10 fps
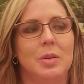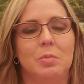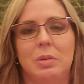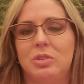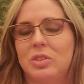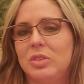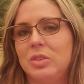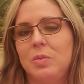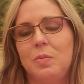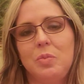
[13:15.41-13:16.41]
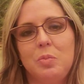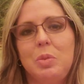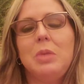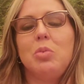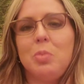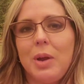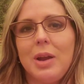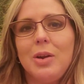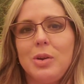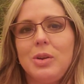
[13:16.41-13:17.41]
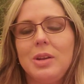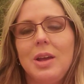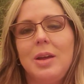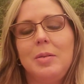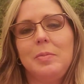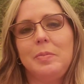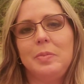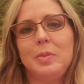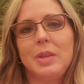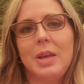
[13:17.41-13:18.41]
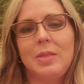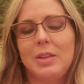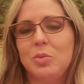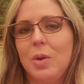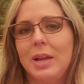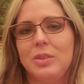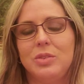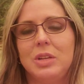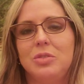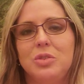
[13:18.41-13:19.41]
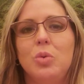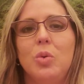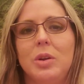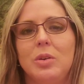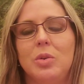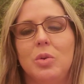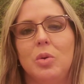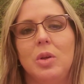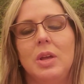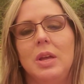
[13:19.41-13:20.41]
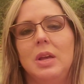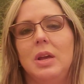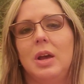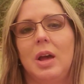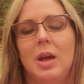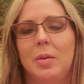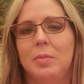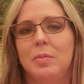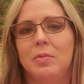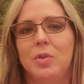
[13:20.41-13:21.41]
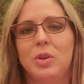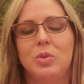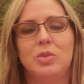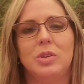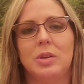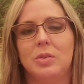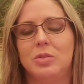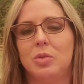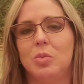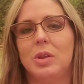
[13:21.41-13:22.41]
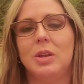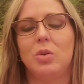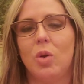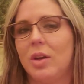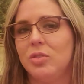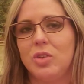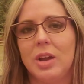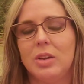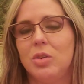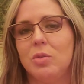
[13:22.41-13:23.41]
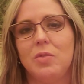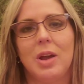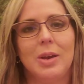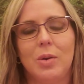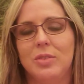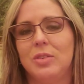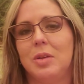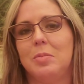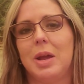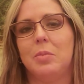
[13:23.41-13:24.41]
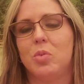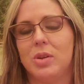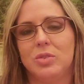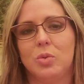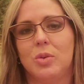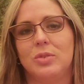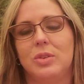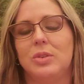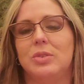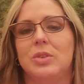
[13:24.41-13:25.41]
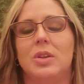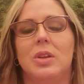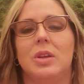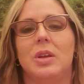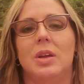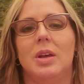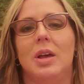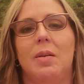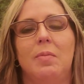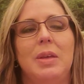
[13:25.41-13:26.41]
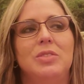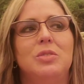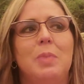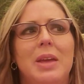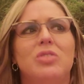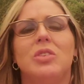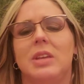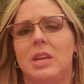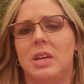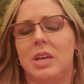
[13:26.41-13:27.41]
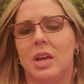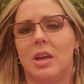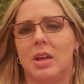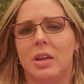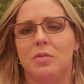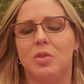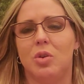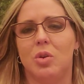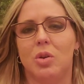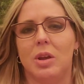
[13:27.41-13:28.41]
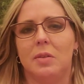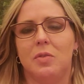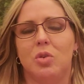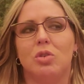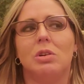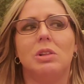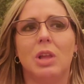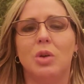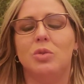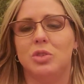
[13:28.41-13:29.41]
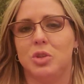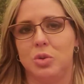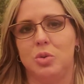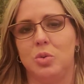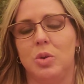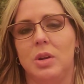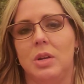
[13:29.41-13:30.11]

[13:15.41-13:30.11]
but just be prepared. Um, and that's why it's it's so critical um, for you to to really cross-check your fire incident map resources, um, especially uh, if you're if you're close to